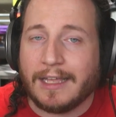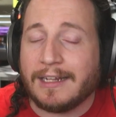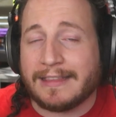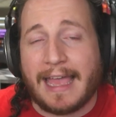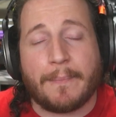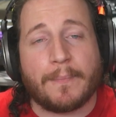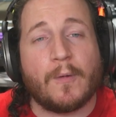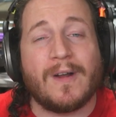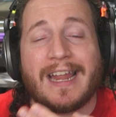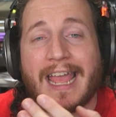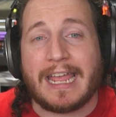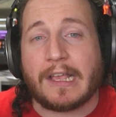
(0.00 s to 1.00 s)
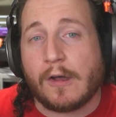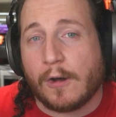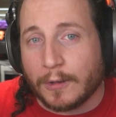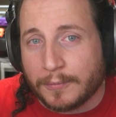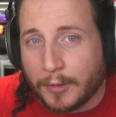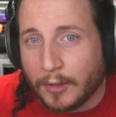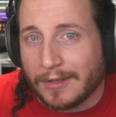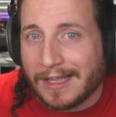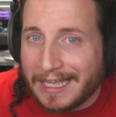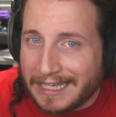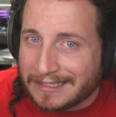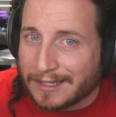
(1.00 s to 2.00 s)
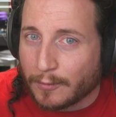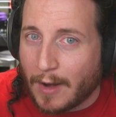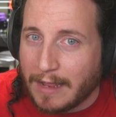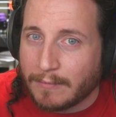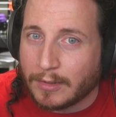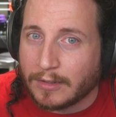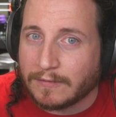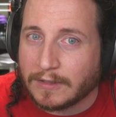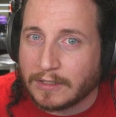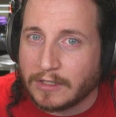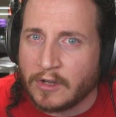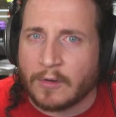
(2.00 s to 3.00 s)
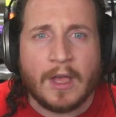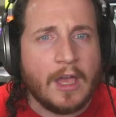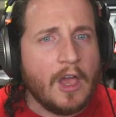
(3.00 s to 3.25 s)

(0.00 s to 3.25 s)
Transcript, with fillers: And at that point, a cold pull is the right move to do.